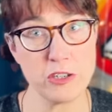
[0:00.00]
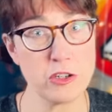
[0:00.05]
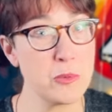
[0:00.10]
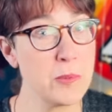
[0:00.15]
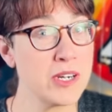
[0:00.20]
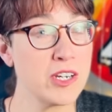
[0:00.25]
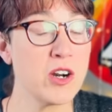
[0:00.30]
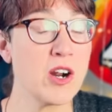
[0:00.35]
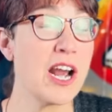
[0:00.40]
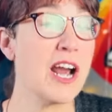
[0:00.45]
And no
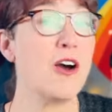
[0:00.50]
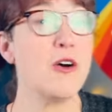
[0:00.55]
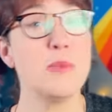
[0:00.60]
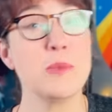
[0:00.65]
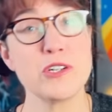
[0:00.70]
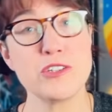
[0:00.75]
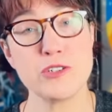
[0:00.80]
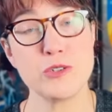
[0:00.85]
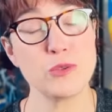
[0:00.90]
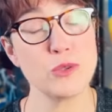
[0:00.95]
matter how
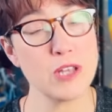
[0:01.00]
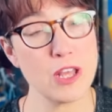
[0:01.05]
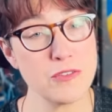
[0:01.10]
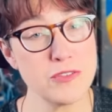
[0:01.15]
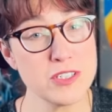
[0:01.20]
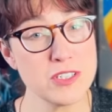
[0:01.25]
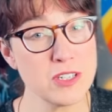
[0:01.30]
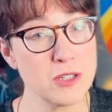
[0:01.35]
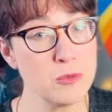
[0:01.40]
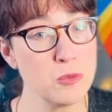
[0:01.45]
much you
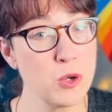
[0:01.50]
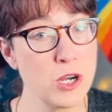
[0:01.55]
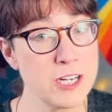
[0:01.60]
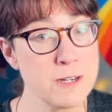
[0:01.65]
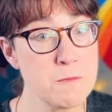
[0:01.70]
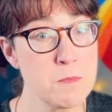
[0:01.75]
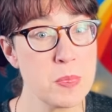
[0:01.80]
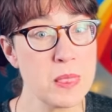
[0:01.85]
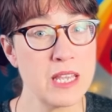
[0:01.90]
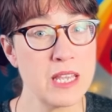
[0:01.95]
love
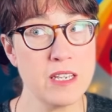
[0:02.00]
someone,